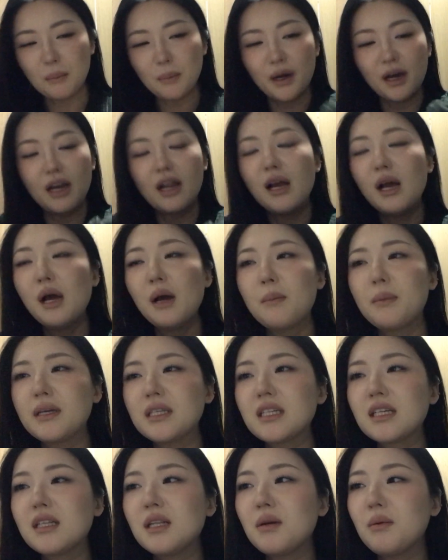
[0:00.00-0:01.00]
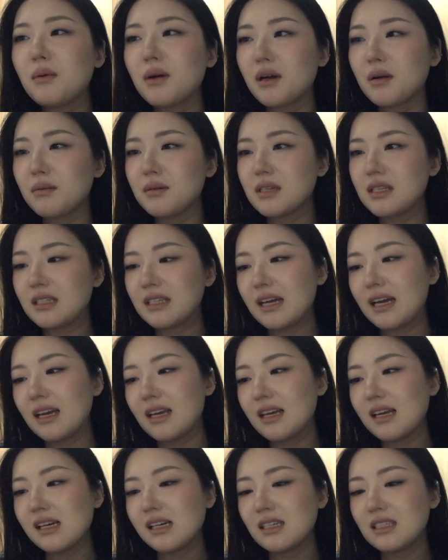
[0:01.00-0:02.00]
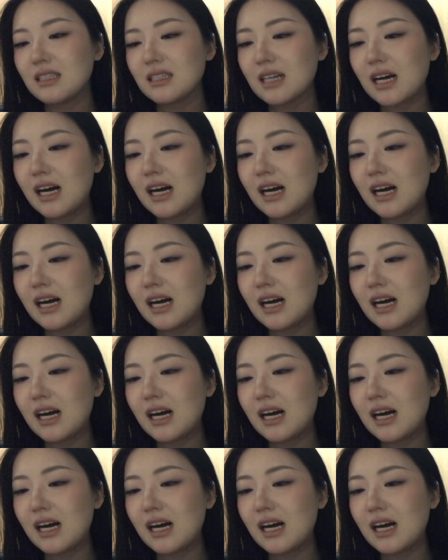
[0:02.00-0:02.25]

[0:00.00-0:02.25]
but basically what I was saying is